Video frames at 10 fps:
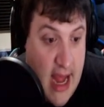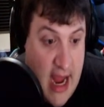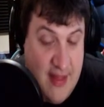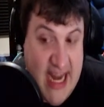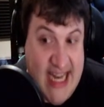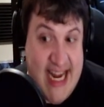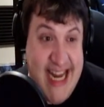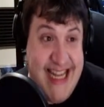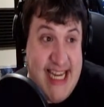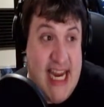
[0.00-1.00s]
They
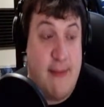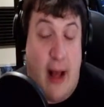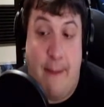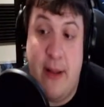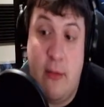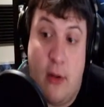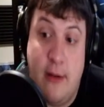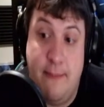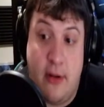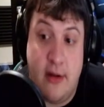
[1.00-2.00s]
did team up in
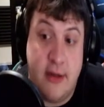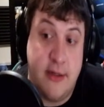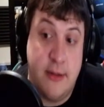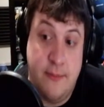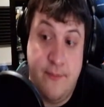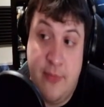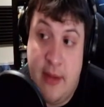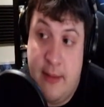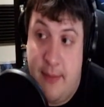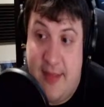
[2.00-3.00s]
one book,
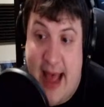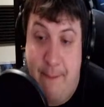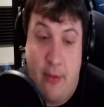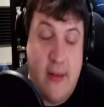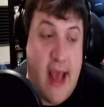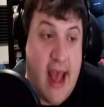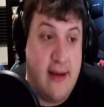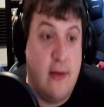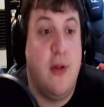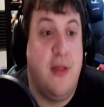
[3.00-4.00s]
but that book
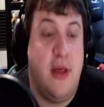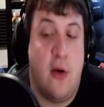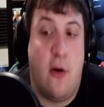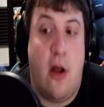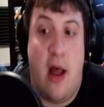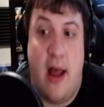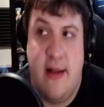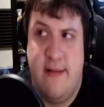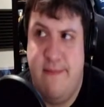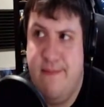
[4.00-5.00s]
ended with
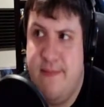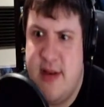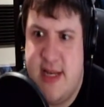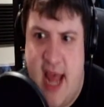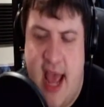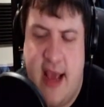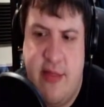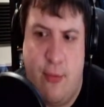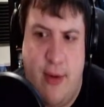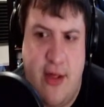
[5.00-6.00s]
Huron taking
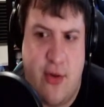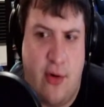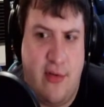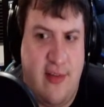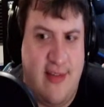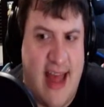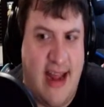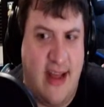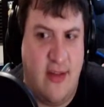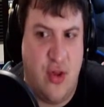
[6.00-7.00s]
the resources that
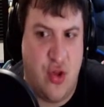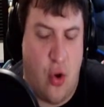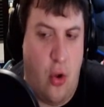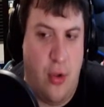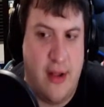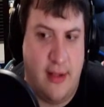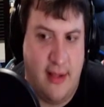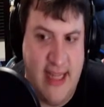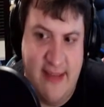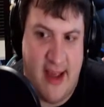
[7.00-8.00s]
he stole
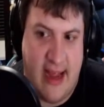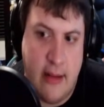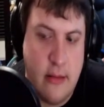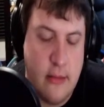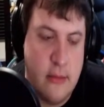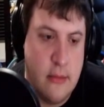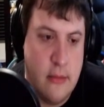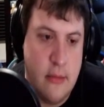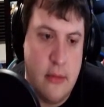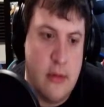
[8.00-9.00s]
and leaving.
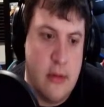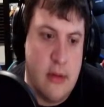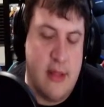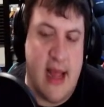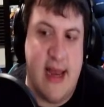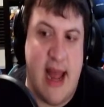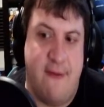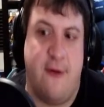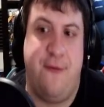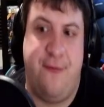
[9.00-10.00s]
They
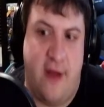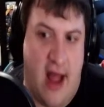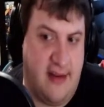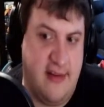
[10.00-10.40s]
never fought.